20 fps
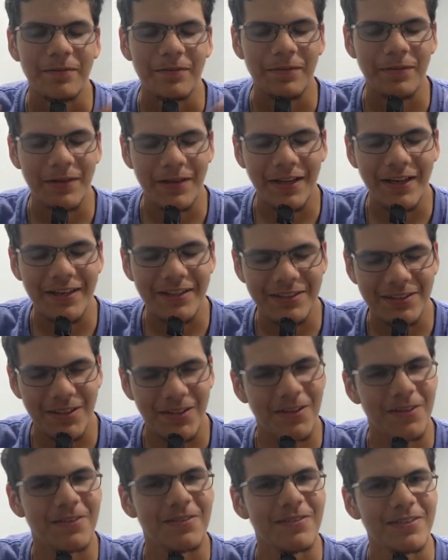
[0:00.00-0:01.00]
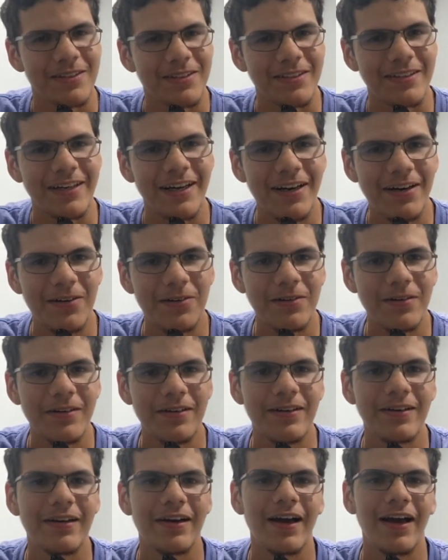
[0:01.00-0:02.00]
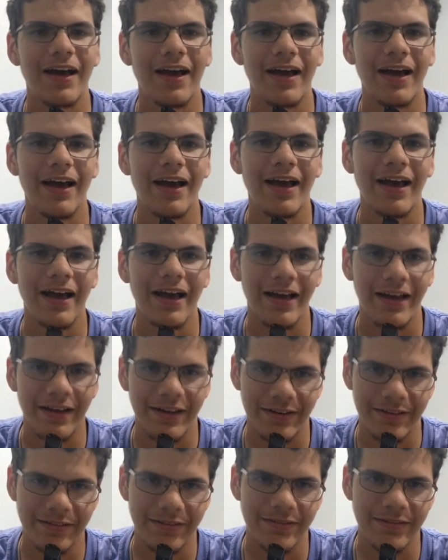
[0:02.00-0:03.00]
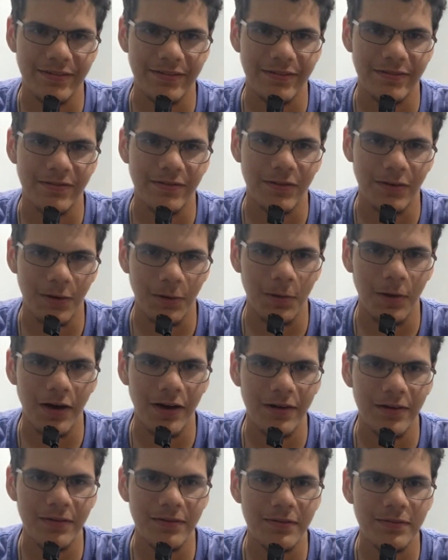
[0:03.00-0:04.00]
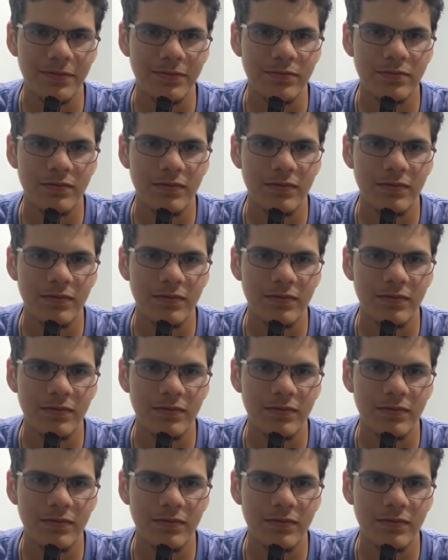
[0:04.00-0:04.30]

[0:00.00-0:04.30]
But that is all for now and for a while.